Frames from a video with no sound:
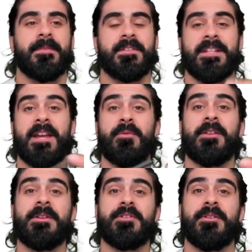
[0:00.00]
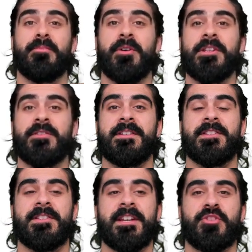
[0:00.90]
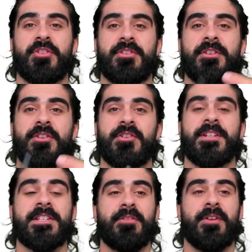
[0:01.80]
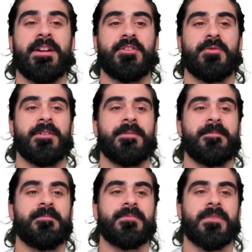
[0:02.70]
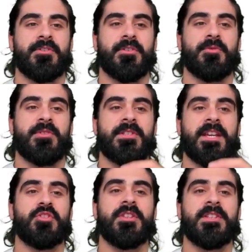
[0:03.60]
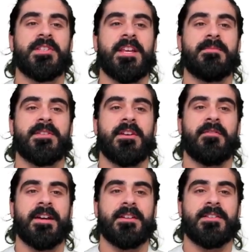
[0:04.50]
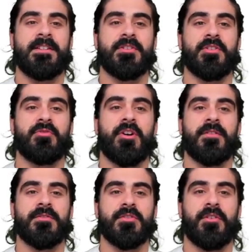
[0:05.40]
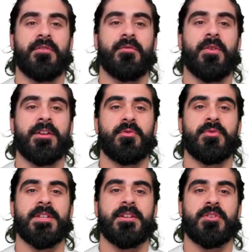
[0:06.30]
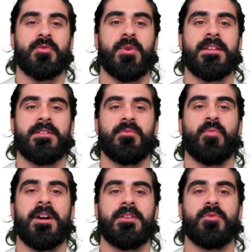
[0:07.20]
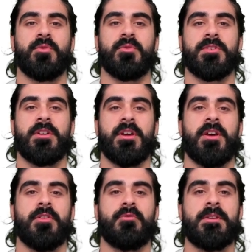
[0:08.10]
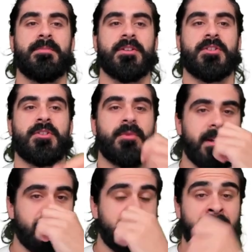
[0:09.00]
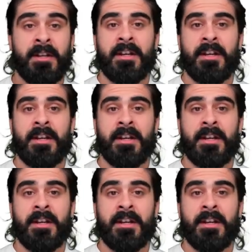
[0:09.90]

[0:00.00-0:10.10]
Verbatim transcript: Today we're going to be doing points of intersection, so let's get right to it. So sketch on the same set of axes the graphs of y equals x squared and y equals 3 plus 2x.